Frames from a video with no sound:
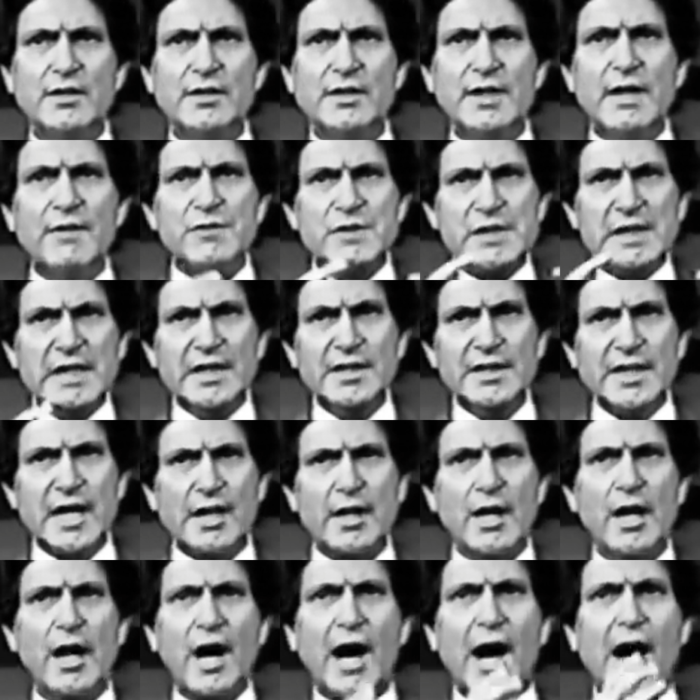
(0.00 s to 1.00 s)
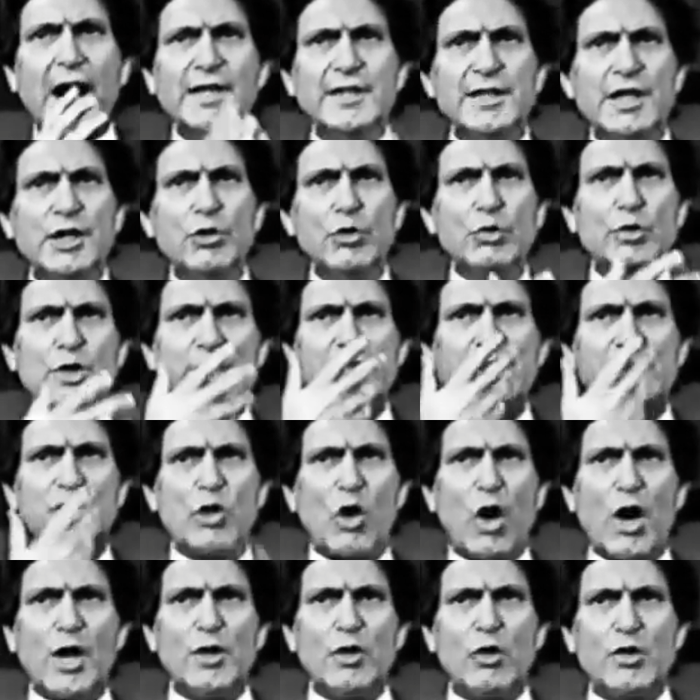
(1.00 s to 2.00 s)
They have seen that either you
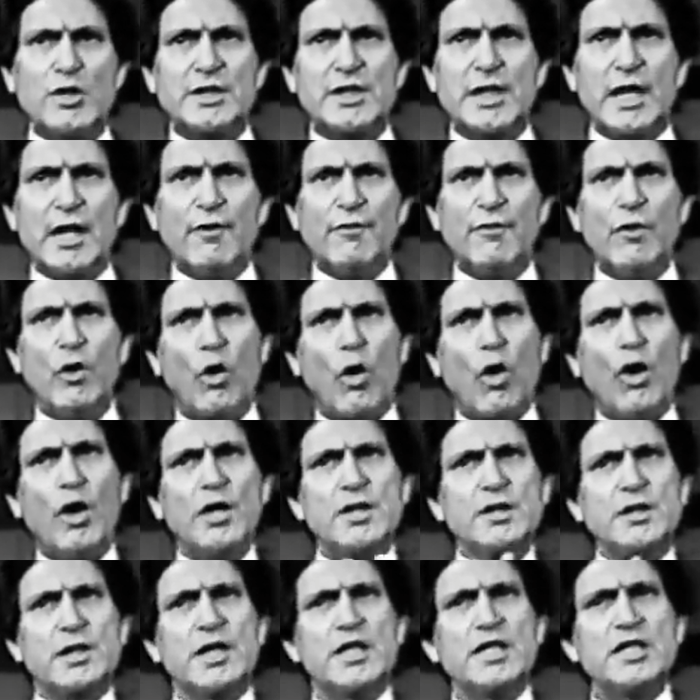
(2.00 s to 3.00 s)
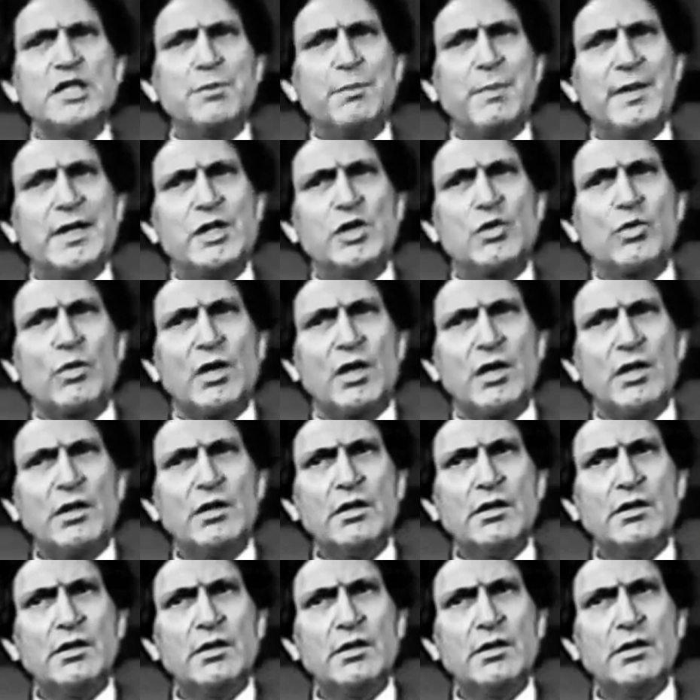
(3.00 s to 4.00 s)
destroy yourself or turn spiritual.
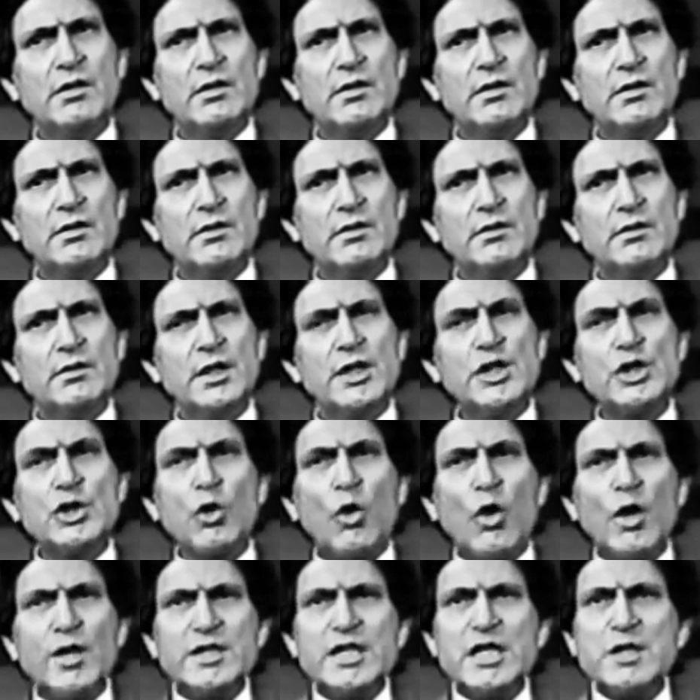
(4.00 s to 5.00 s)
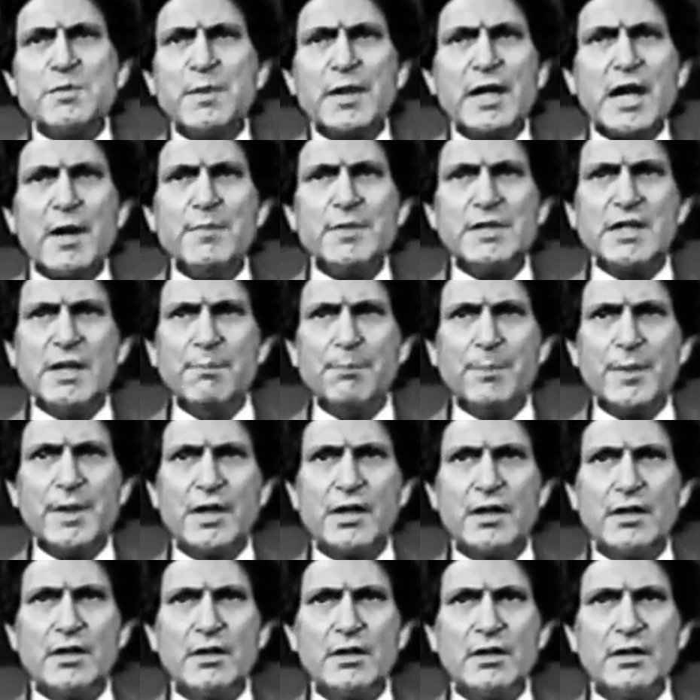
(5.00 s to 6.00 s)
The choice has become
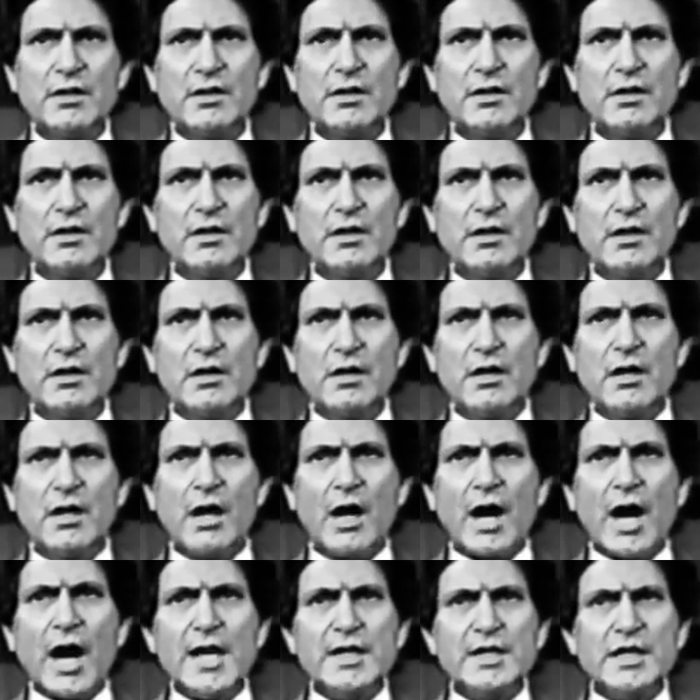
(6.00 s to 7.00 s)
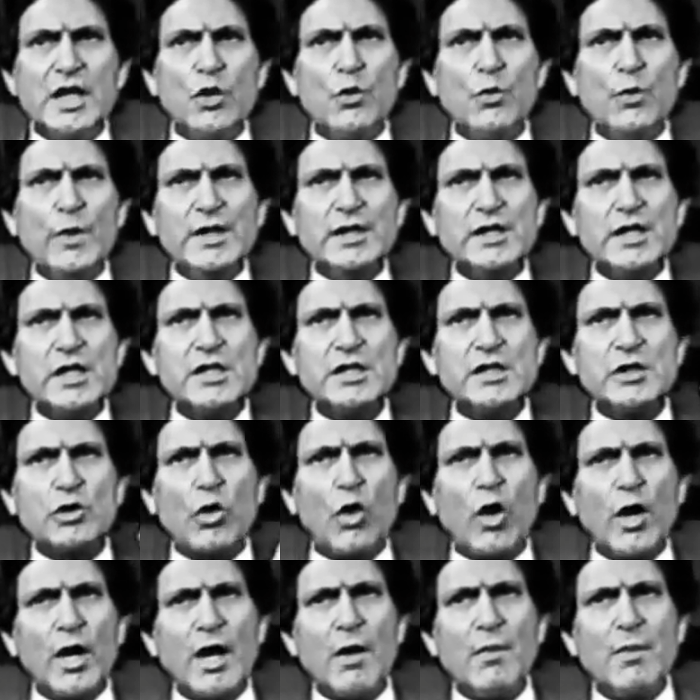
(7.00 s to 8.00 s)
simple. Either we
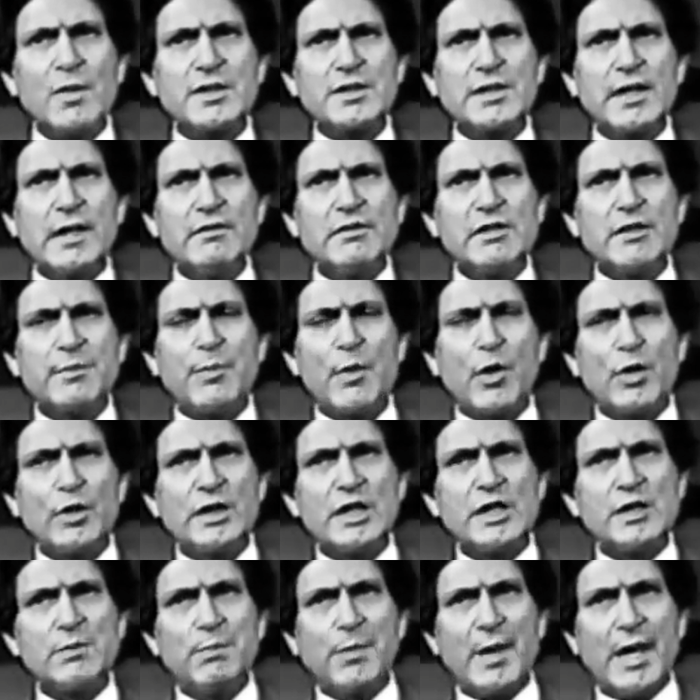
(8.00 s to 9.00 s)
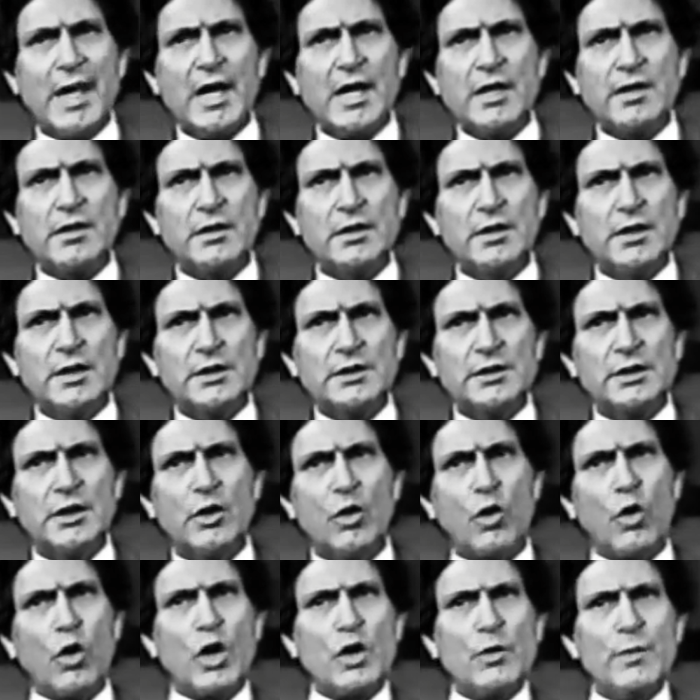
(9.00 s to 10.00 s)
destroy ourselves upon this planet Earth
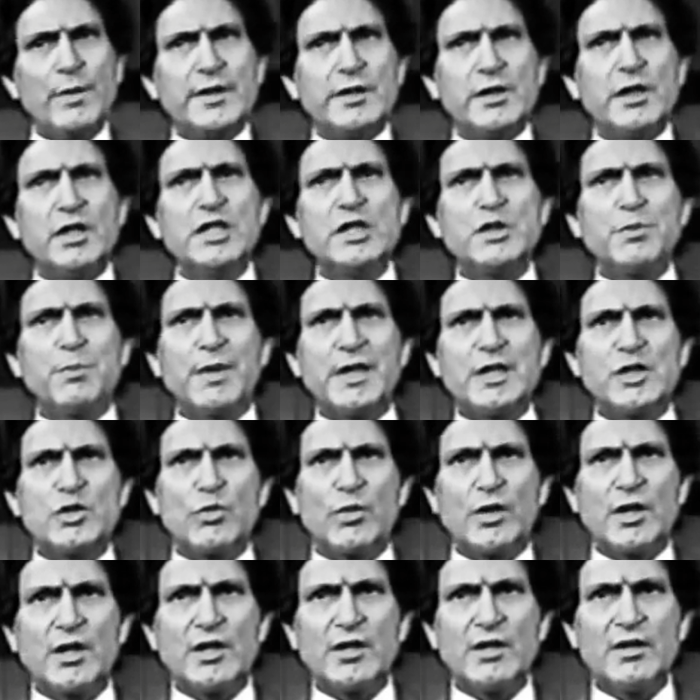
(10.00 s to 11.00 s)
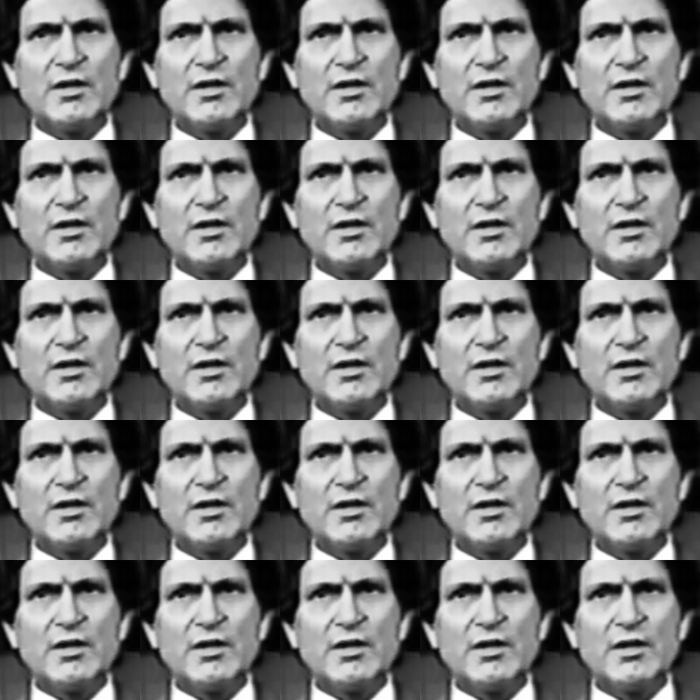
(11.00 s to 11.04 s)
or we turn spiritual.